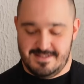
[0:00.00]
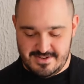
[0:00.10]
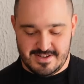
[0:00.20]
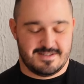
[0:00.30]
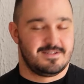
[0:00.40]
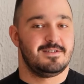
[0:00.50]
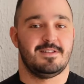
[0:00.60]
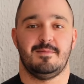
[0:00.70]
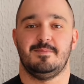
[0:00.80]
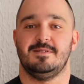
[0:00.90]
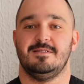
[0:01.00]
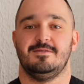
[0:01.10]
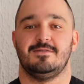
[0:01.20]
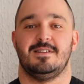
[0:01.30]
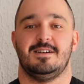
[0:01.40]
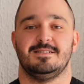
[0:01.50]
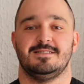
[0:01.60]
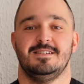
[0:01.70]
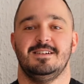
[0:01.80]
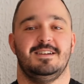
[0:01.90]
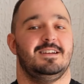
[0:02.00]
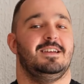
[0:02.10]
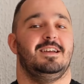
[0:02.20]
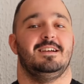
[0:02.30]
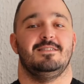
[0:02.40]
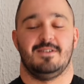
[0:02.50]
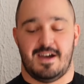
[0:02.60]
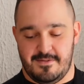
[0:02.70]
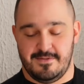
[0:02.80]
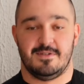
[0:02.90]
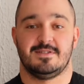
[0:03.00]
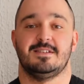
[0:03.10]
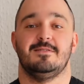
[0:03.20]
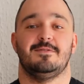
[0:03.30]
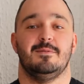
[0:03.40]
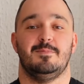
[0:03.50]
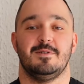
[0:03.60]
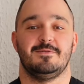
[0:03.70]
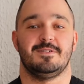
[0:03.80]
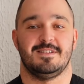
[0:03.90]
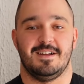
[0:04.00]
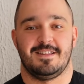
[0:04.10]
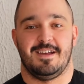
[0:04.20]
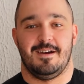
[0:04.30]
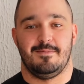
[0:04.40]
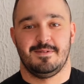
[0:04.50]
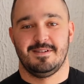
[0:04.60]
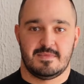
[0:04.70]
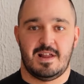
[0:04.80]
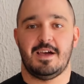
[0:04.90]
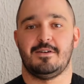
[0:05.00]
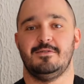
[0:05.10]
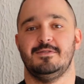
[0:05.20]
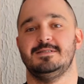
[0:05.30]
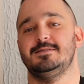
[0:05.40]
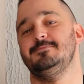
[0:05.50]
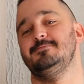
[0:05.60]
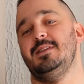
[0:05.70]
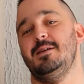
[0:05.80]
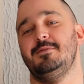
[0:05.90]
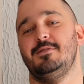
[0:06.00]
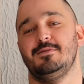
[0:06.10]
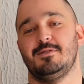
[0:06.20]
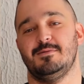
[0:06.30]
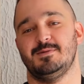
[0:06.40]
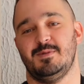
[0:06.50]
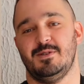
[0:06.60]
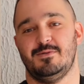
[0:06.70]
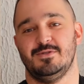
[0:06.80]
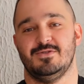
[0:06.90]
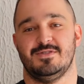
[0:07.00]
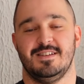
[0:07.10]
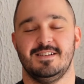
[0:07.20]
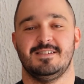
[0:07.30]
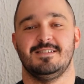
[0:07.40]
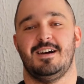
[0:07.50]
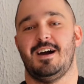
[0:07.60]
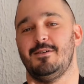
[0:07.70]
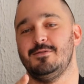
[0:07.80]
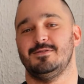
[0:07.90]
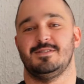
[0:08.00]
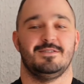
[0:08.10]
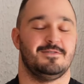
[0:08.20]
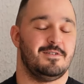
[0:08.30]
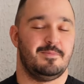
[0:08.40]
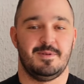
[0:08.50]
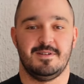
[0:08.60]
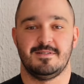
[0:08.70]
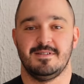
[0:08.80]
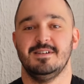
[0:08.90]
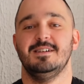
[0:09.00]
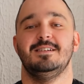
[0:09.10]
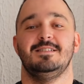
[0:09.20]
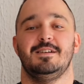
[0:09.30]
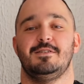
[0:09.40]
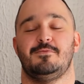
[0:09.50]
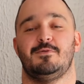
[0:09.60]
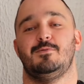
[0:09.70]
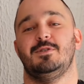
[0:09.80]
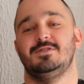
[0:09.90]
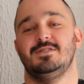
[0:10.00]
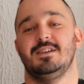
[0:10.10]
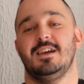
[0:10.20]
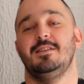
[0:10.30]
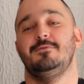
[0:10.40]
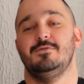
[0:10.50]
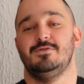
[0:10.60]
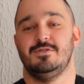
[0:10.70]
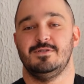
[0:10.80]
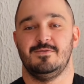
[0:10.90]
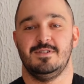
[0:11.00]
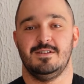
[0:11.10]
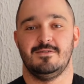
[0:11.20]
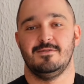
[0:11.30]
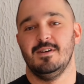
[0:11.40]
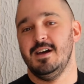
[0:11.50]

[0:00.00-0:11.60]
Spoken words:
Just dirty dump it into your glass and you have yourself a perfect nightcap. Like always, let me know in the comments below what you think. I want to hear your opinion. Thank you for watching, and if you enjoyed the video,